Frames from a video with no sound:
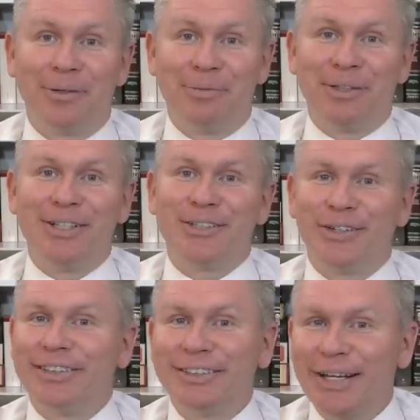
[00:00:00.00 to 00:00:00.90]
but these are
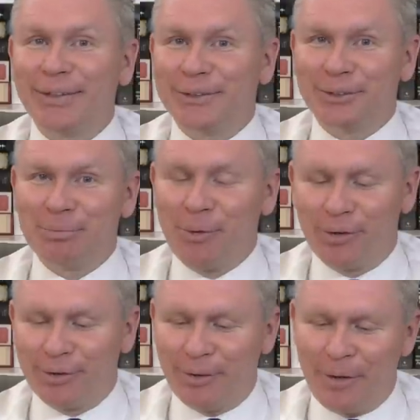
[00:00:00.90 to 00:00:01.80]
the sailors
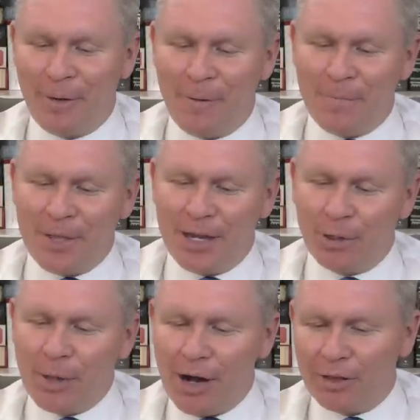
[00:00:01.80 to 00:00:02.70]
aboard. Here
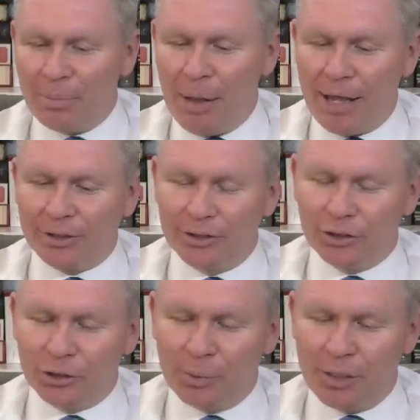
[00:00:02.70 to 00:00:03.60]
we are, the
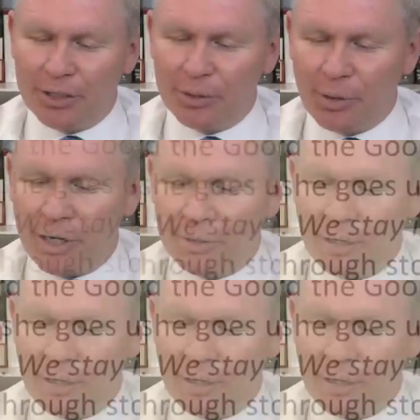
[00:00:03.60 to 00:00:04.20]
passengers, but this is what